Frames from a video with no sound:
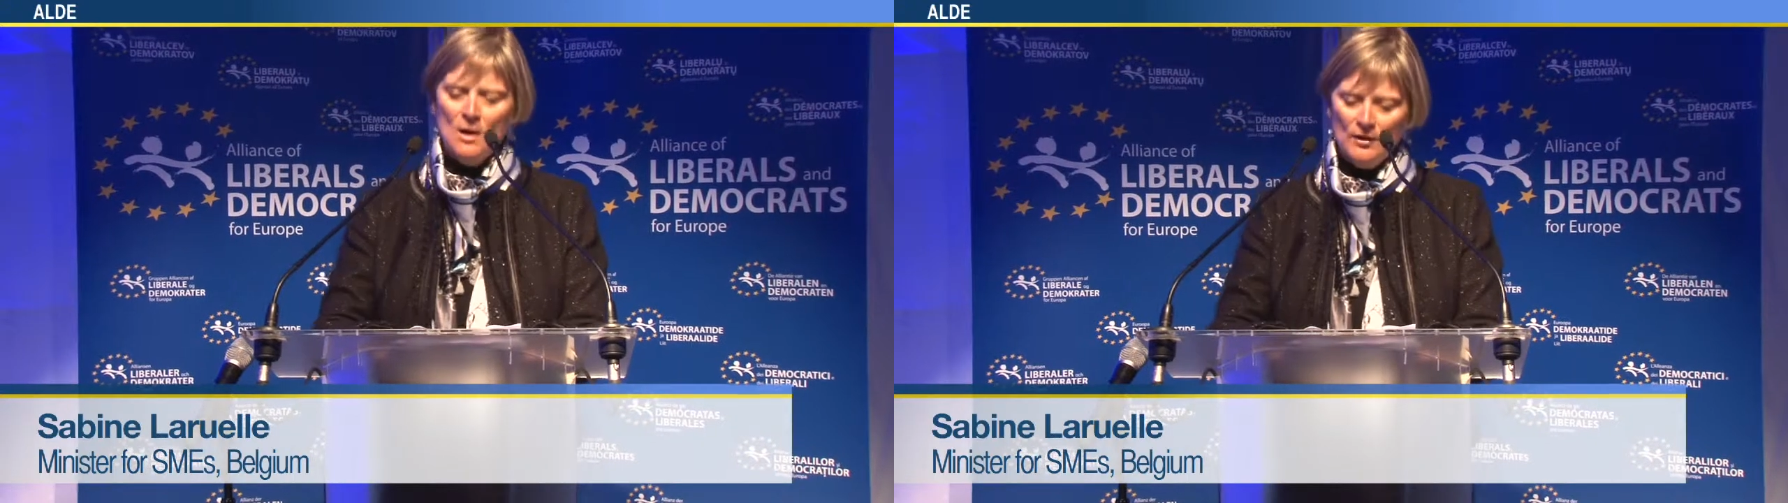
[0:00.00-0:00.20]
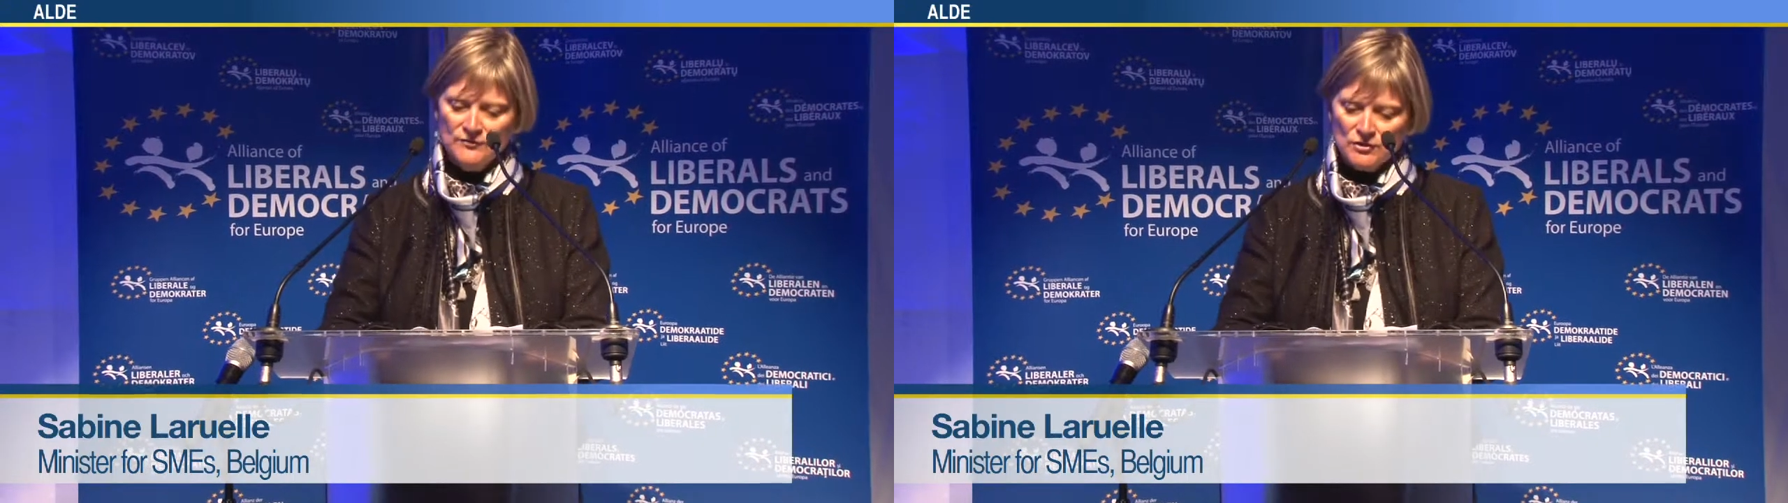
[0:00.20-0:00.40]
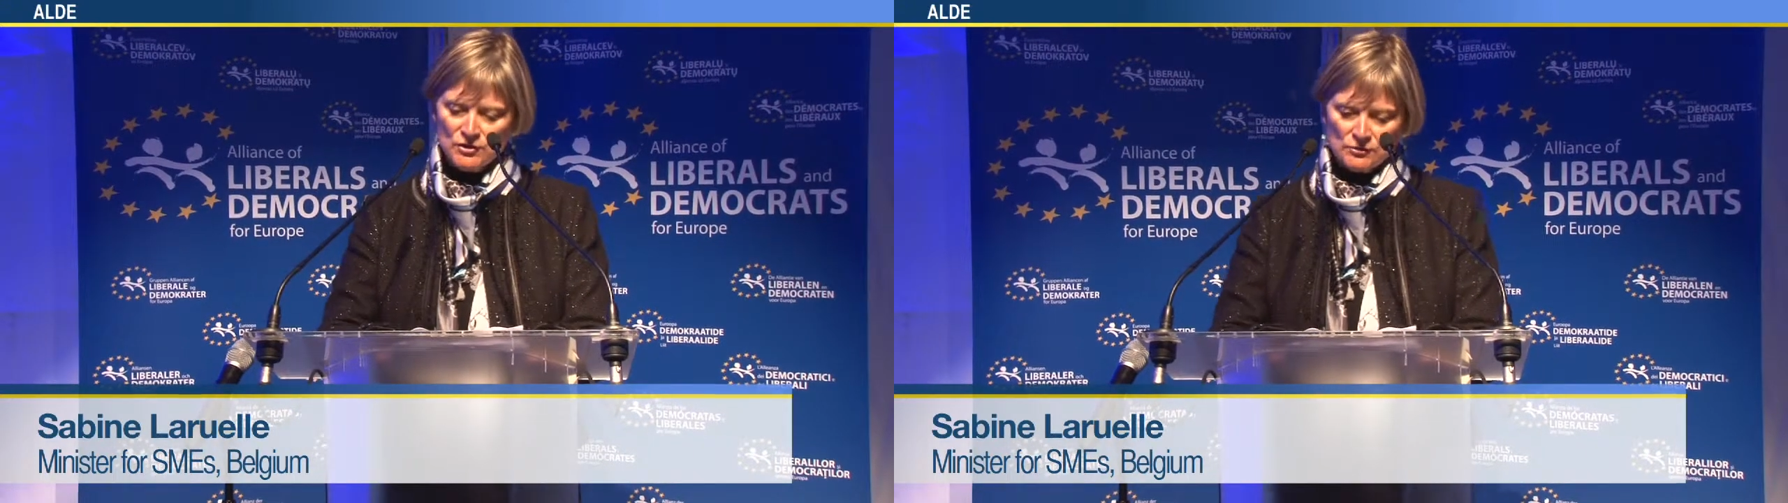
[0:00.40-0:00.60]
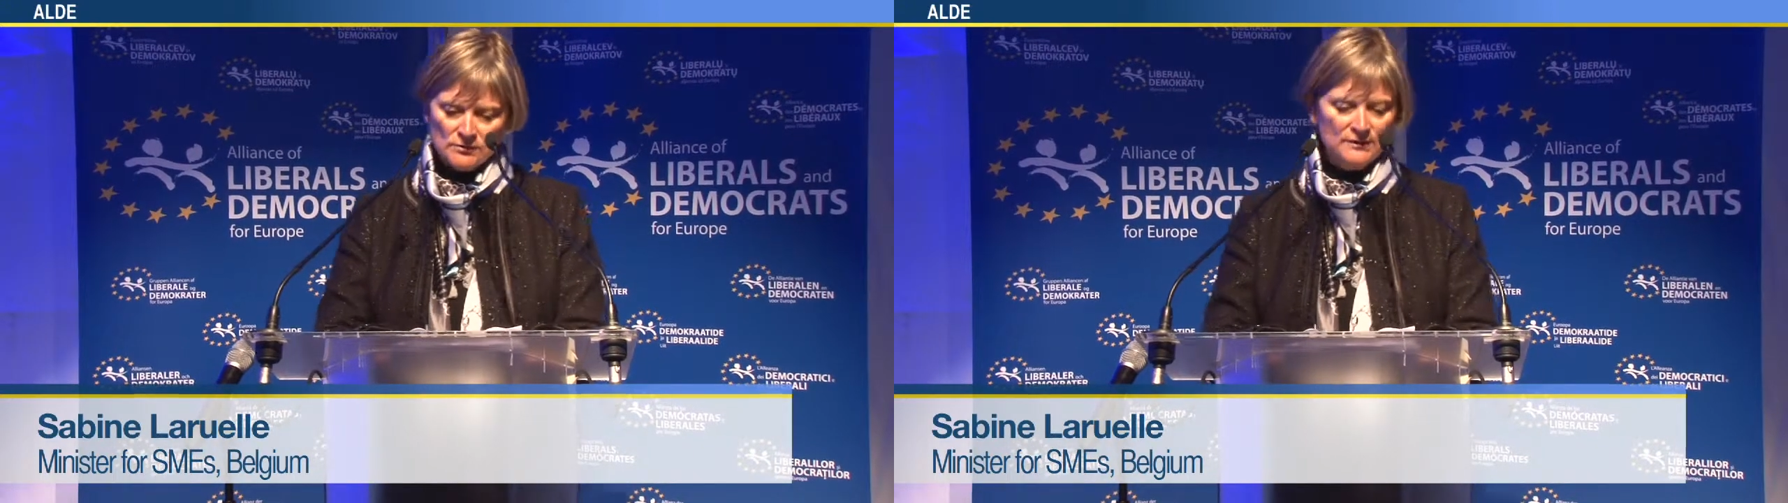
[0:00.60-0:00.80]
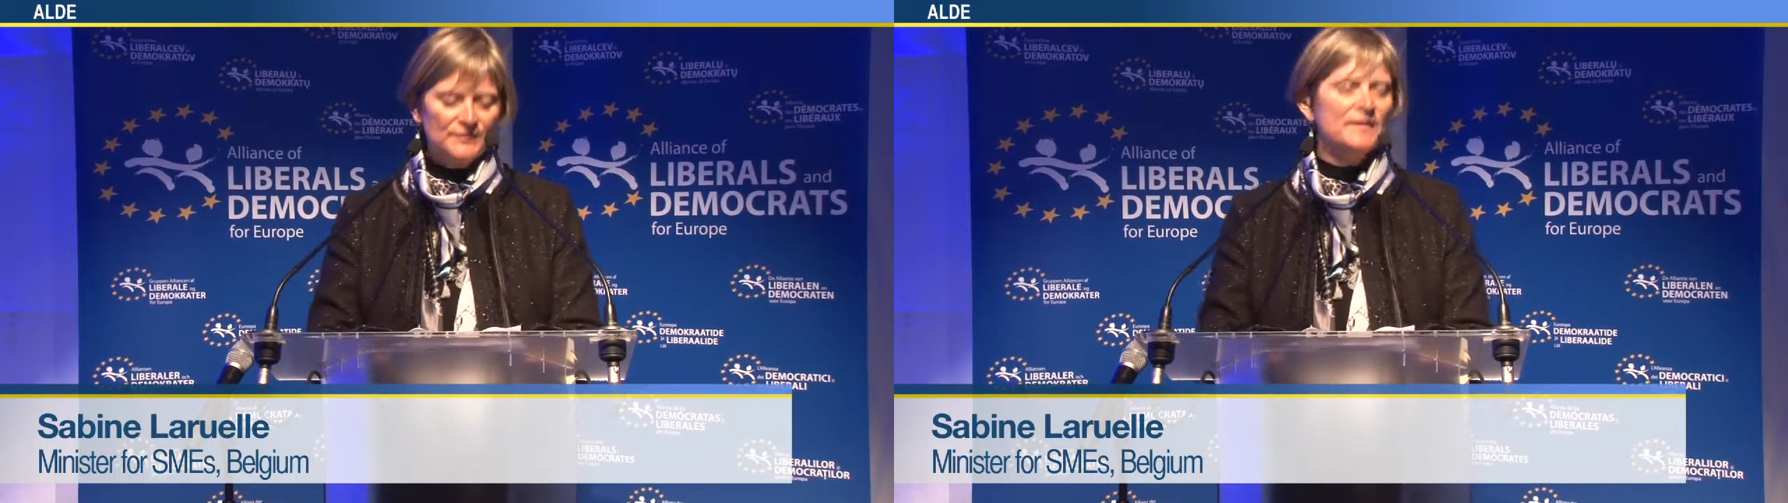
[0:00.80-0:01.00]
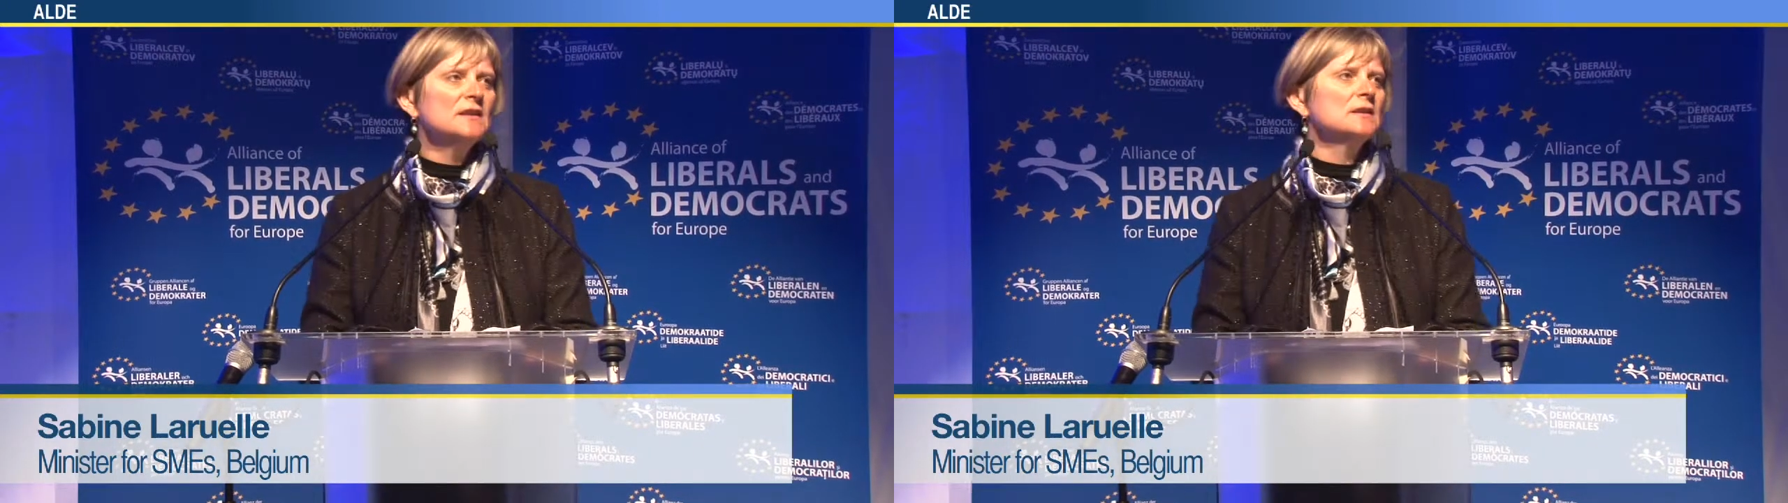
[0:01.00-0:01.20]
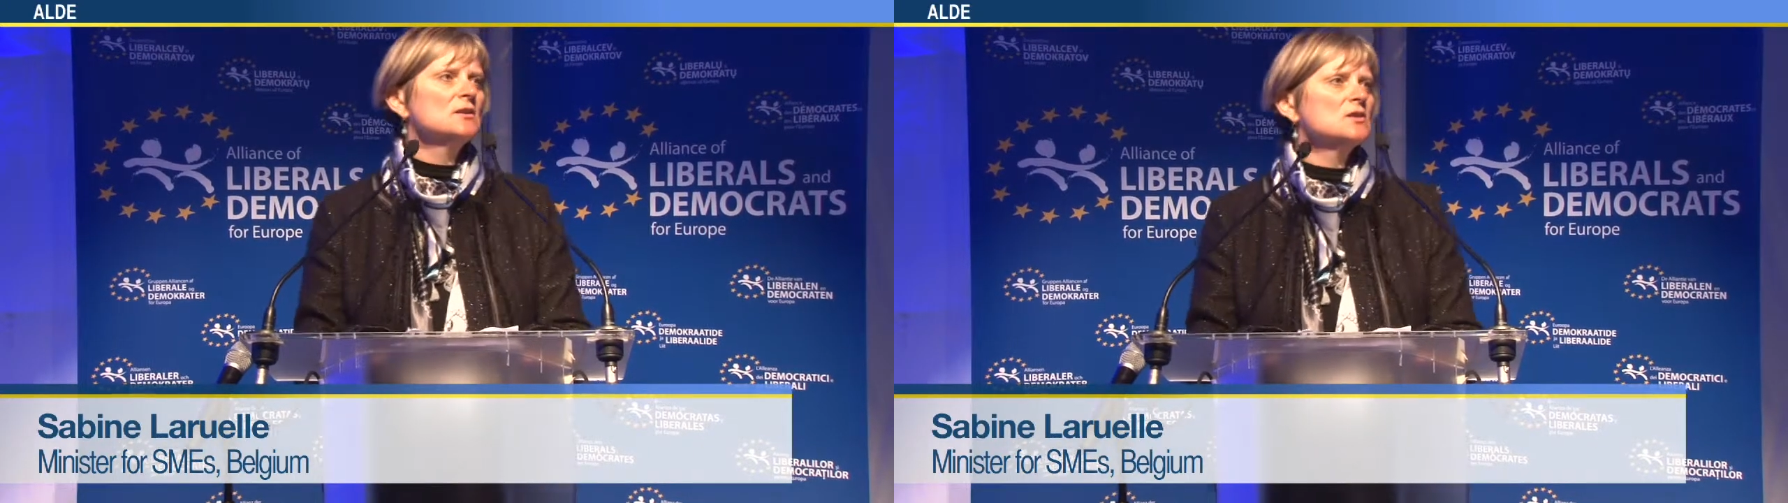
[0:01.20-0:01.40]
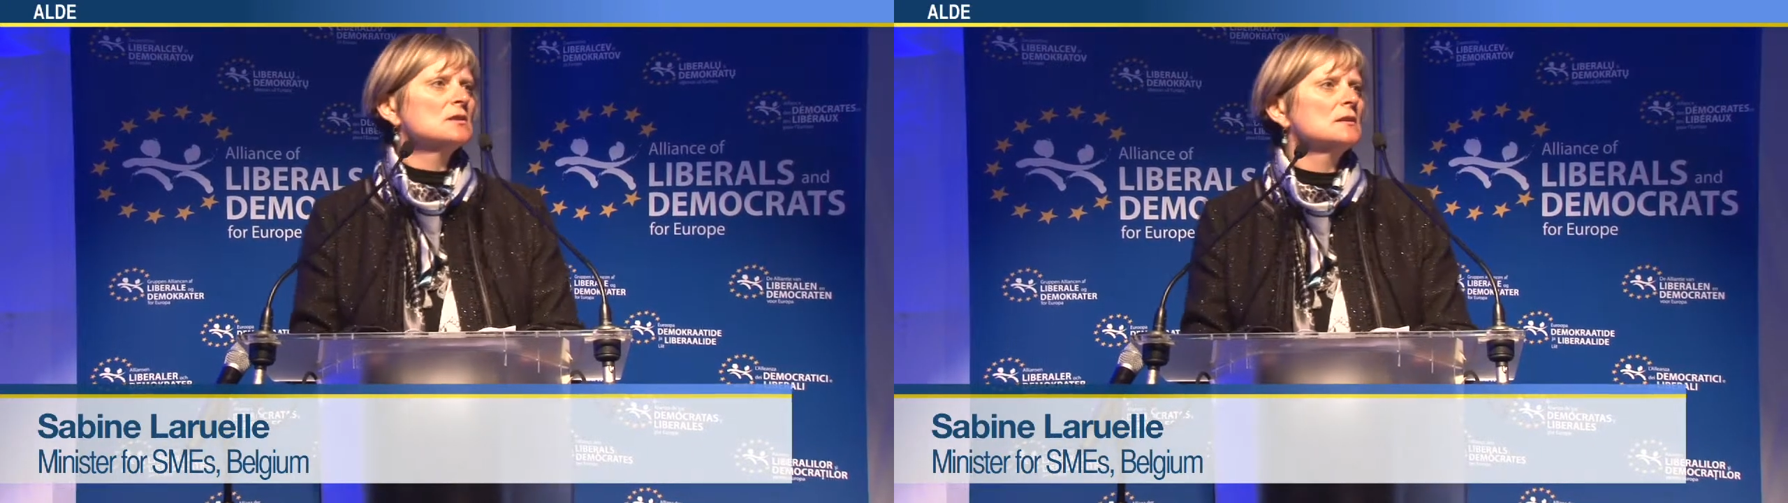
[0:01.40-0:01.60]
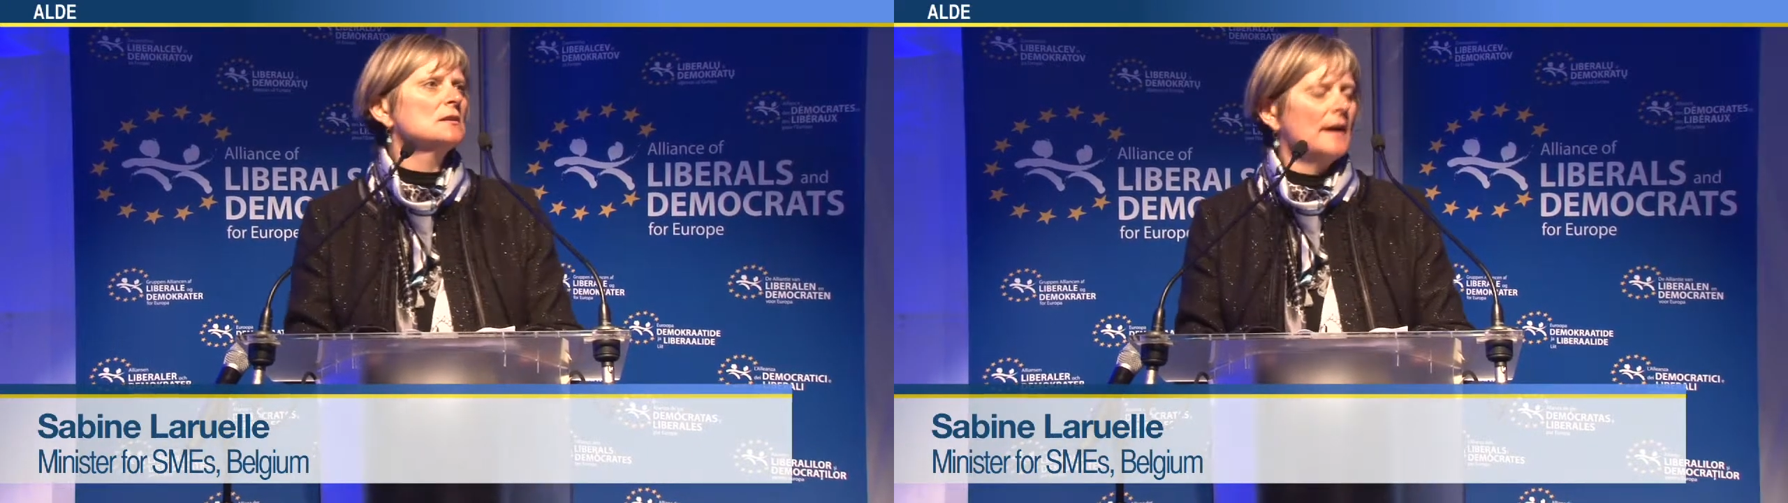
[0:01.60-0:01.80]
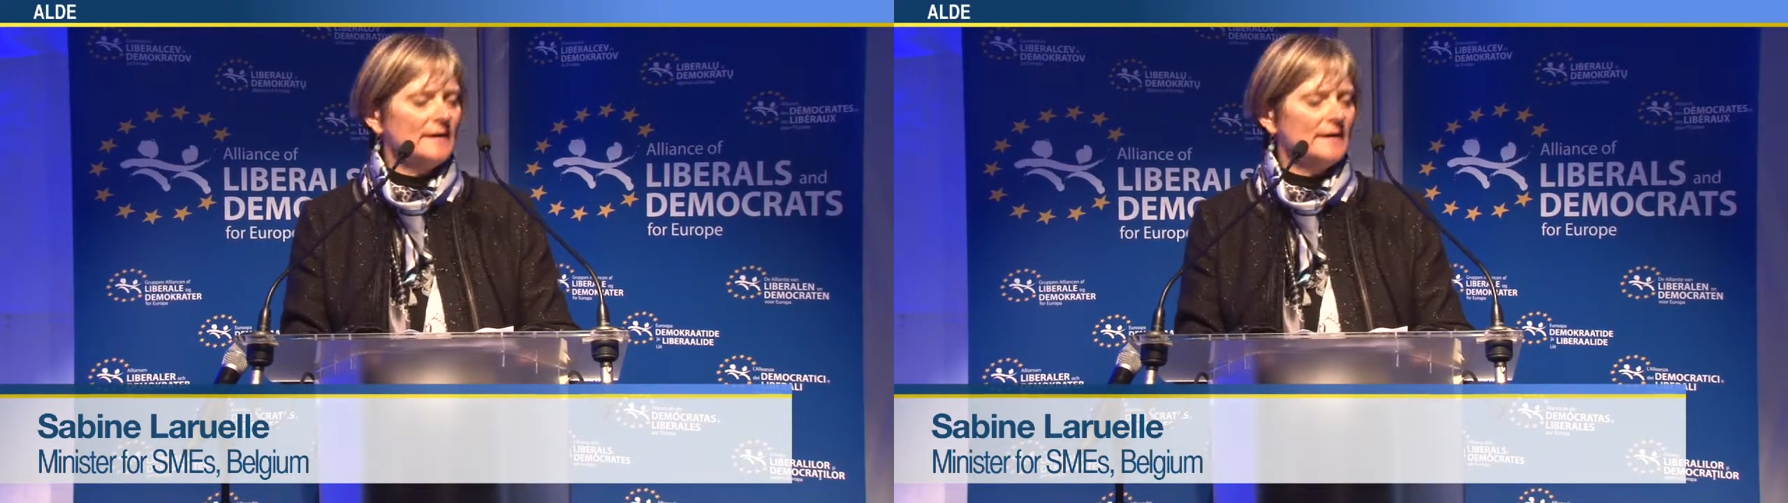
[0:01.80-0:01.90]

of the current financial